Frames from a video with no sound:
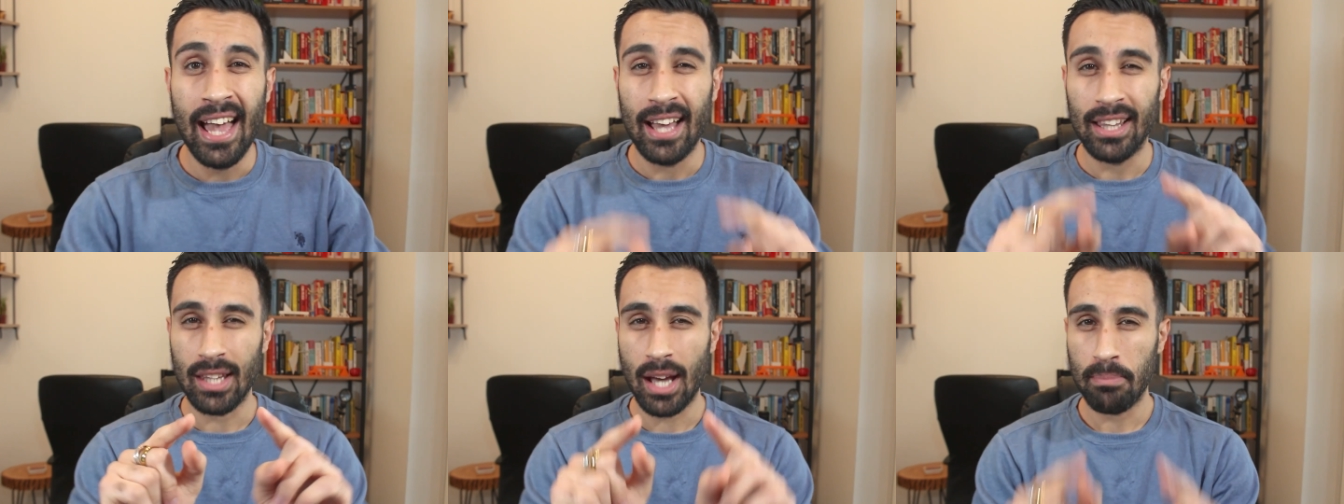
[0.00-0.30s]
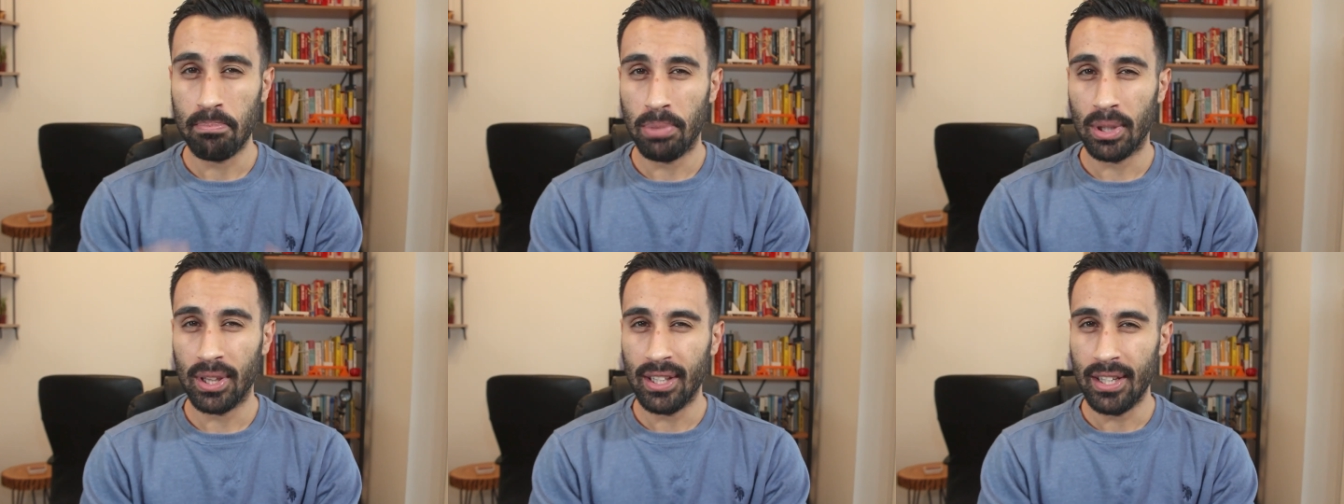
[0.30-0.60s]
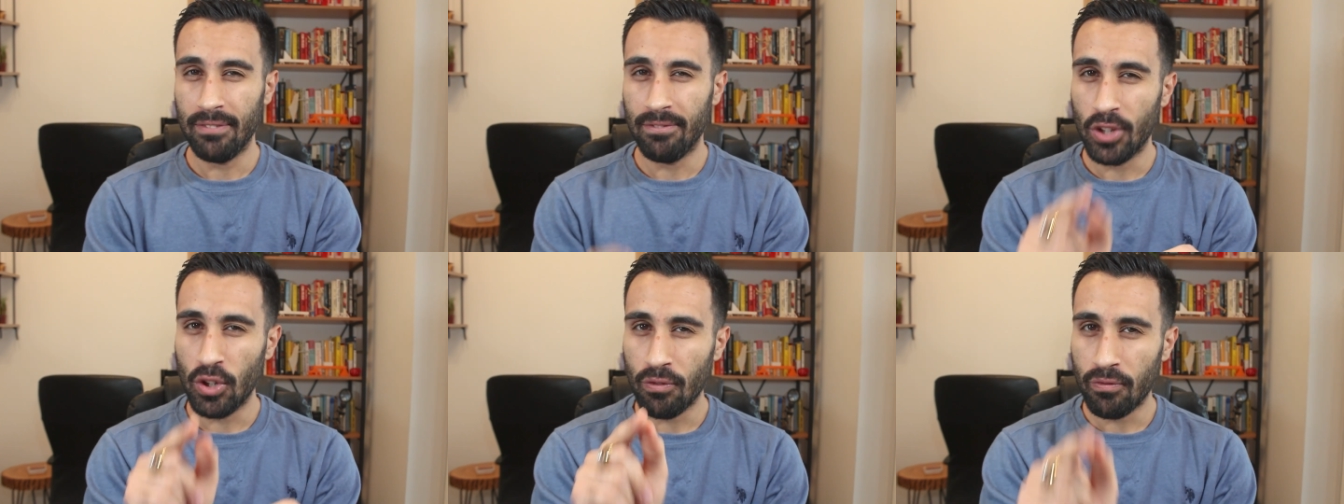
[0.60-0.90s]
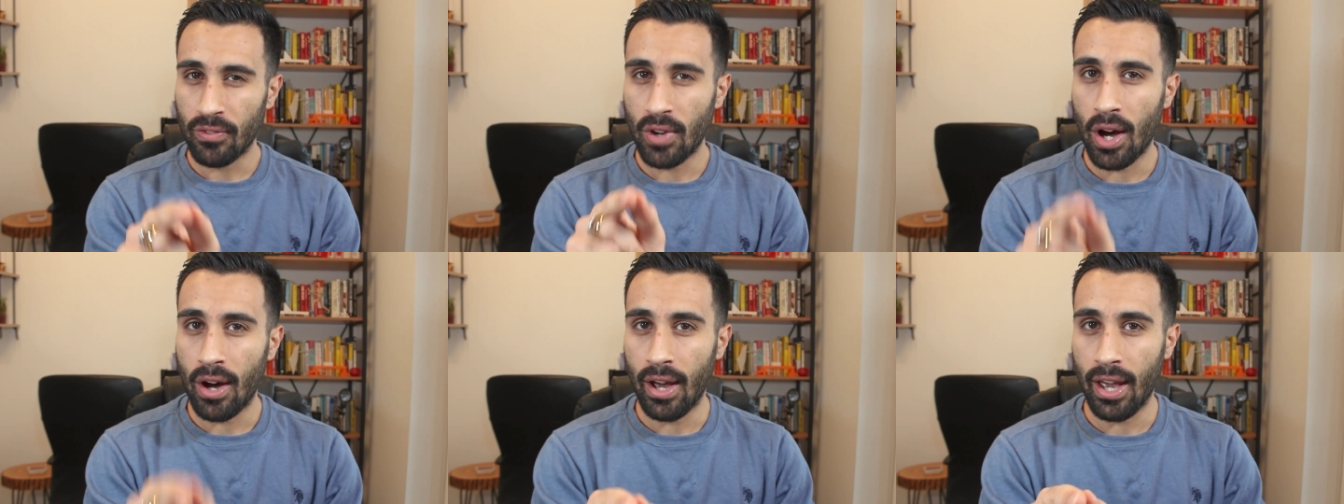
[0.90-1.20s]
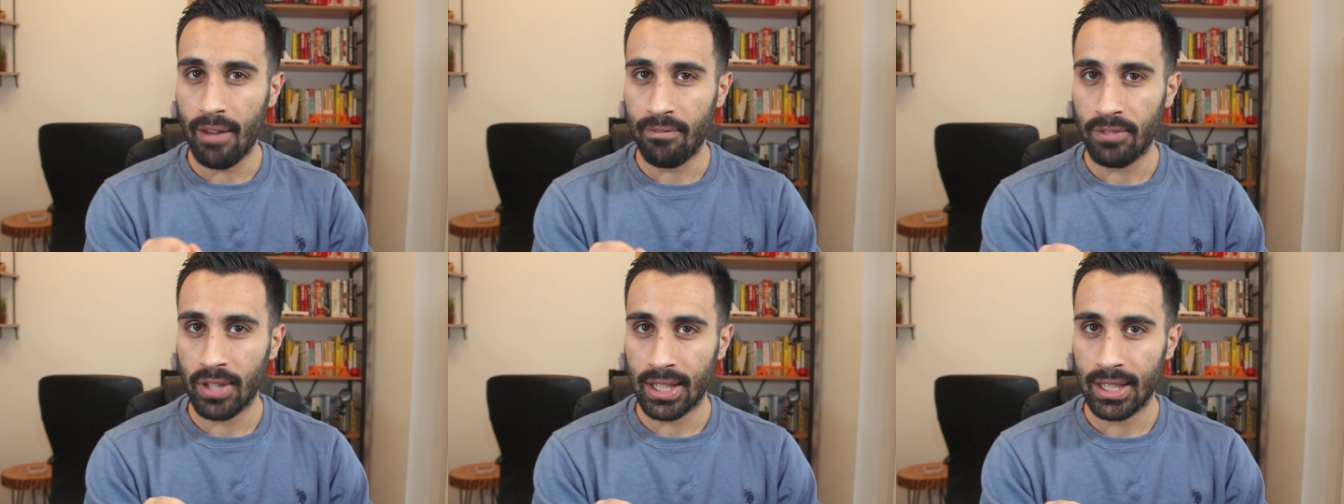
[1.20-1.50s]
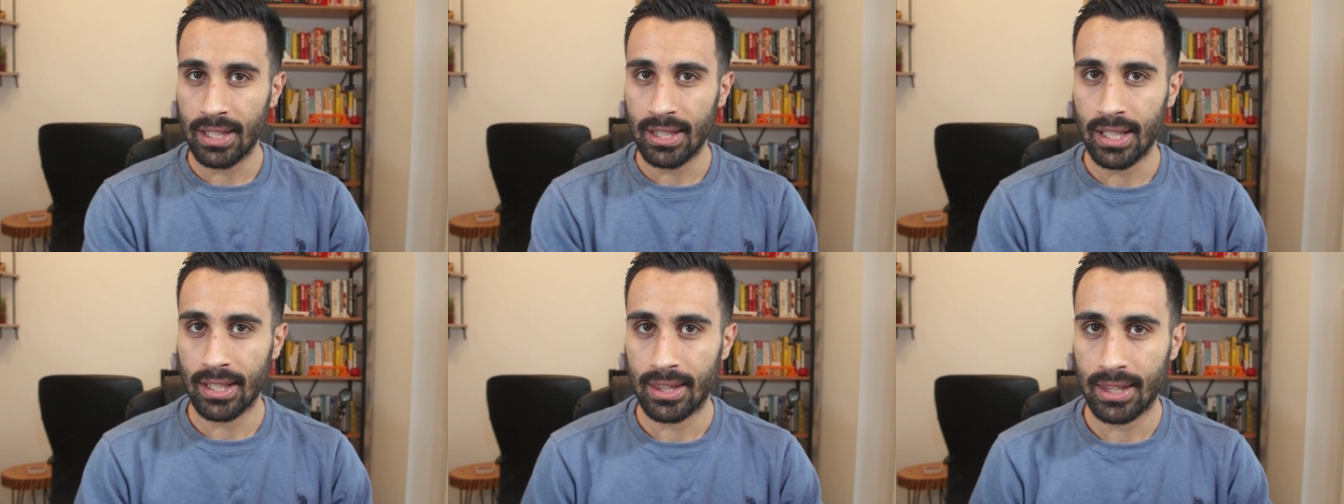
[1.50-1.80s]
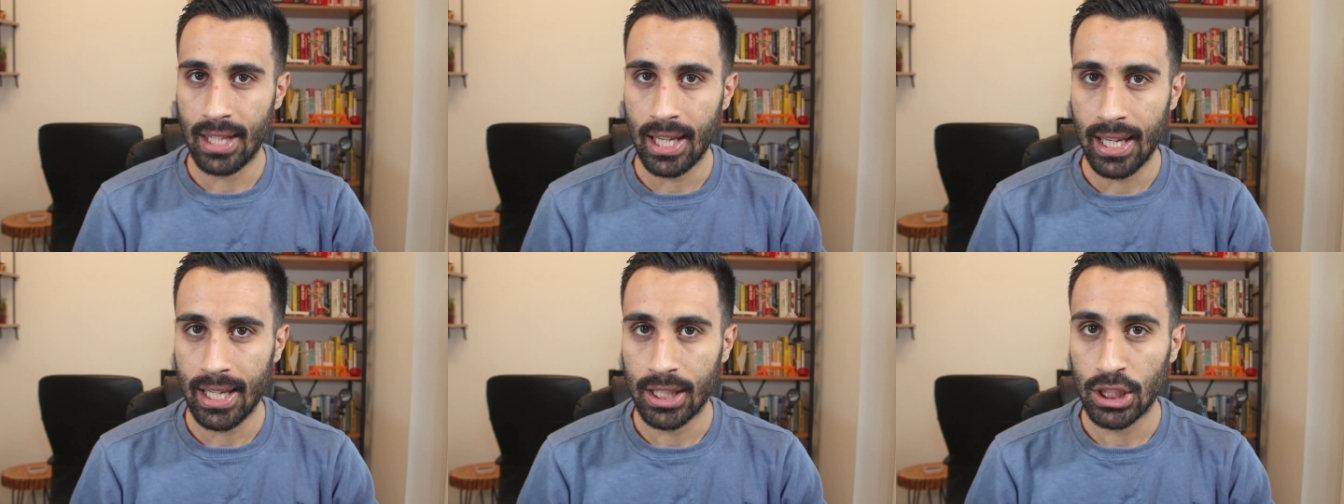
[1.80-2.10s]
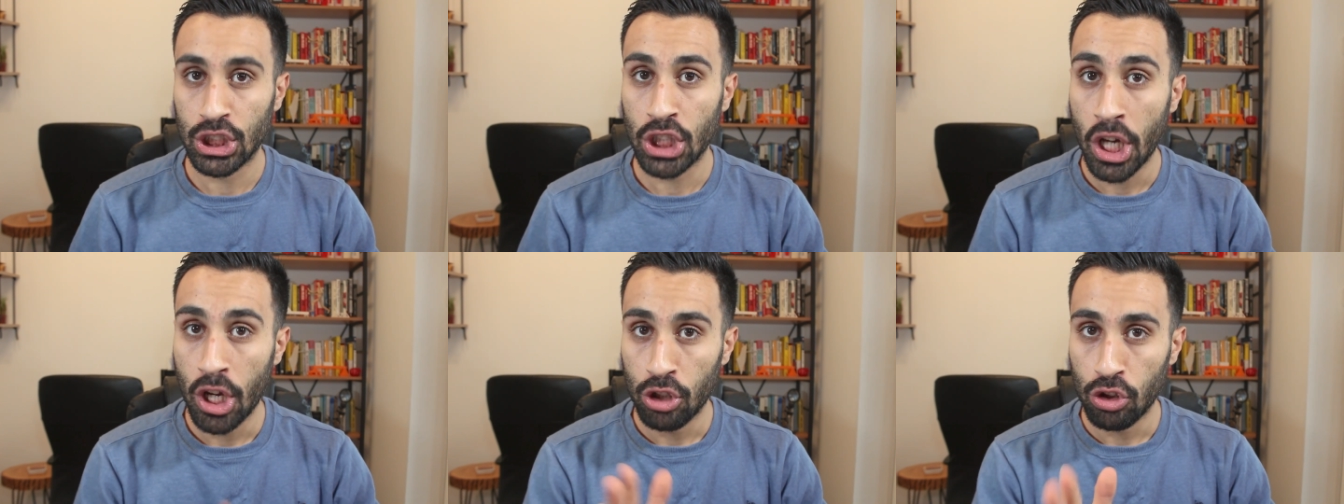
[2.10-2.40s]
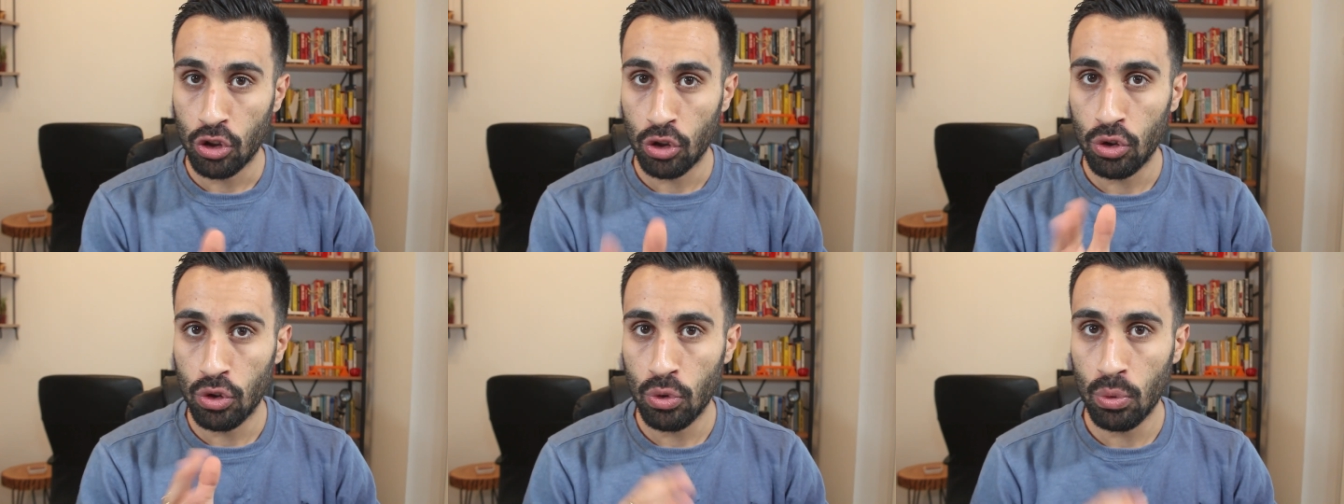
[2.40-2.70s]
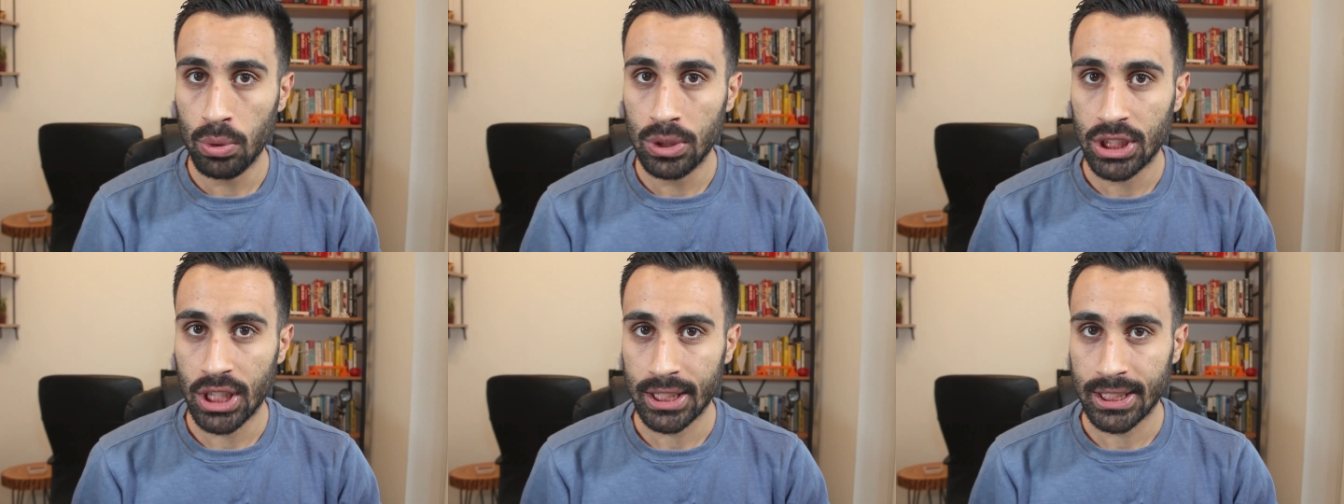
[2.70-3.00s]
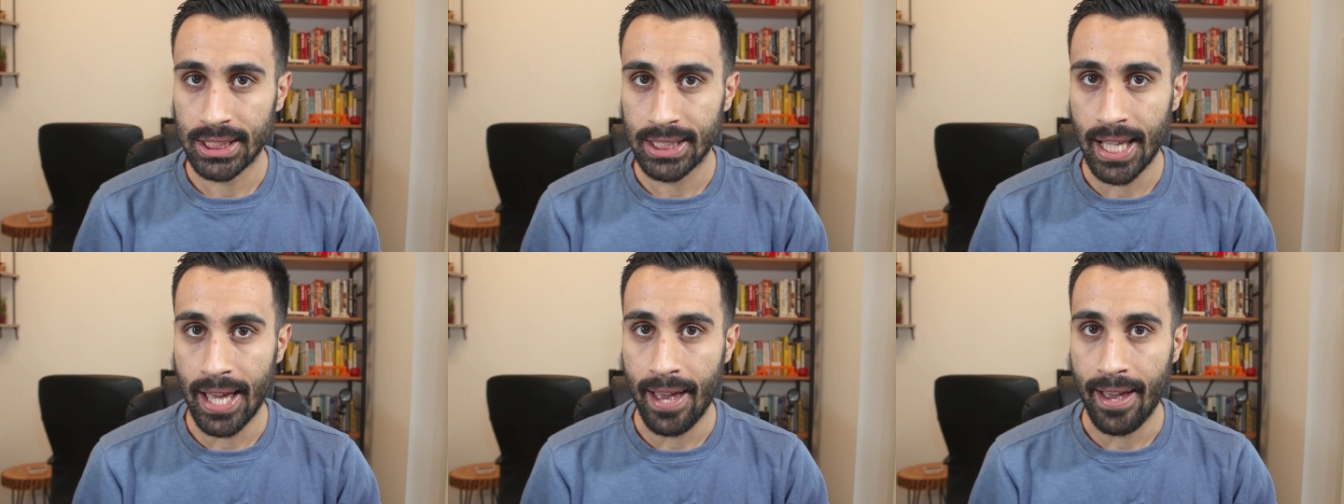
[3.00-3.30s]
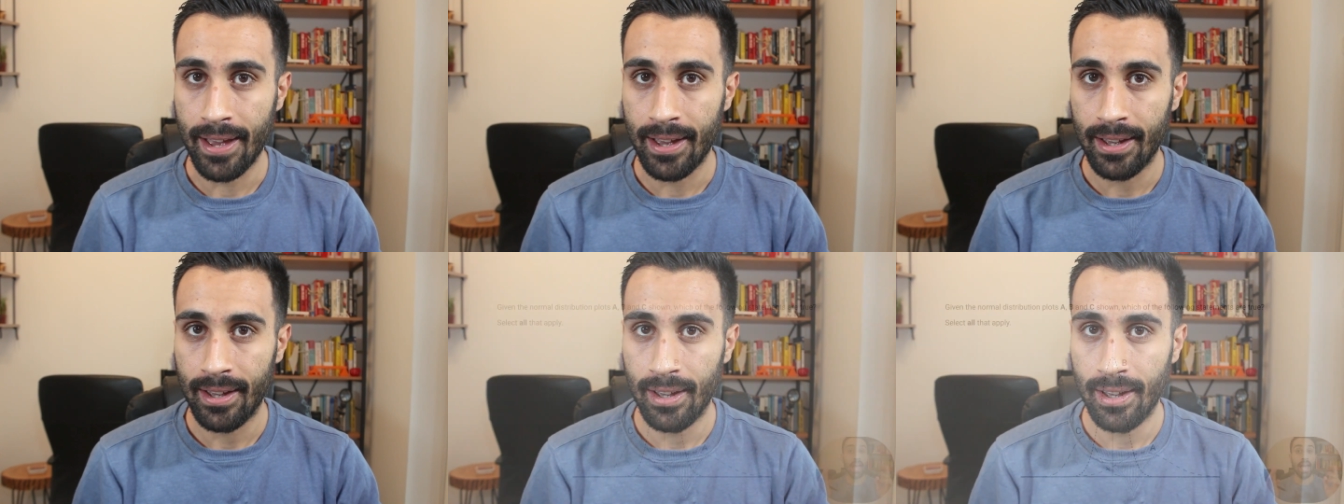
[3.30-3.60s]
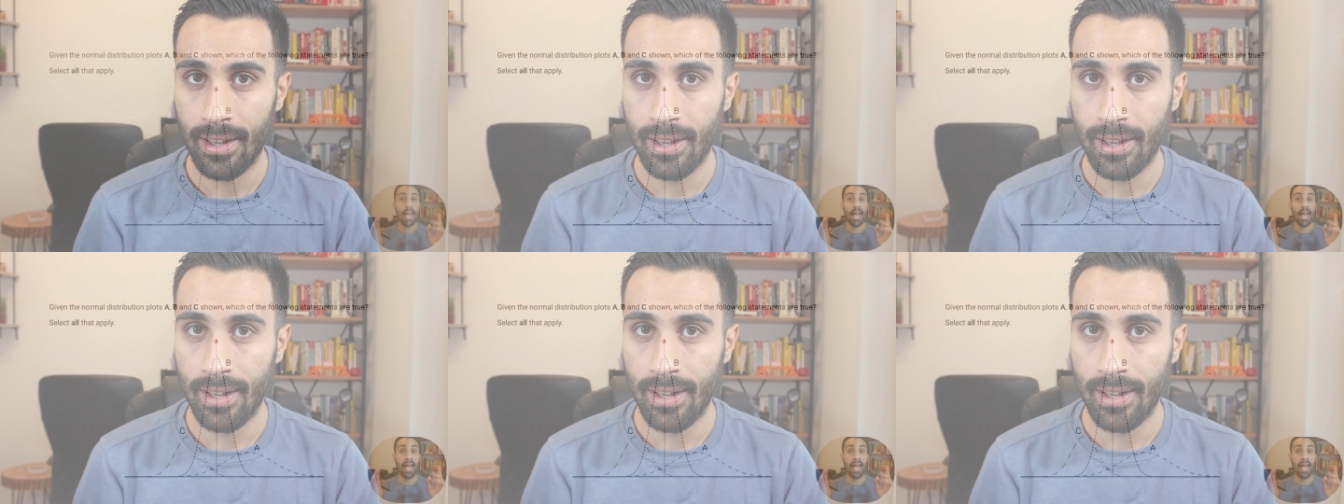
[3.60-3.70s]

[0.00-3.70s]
and I believe you've got everything it takes to do just that.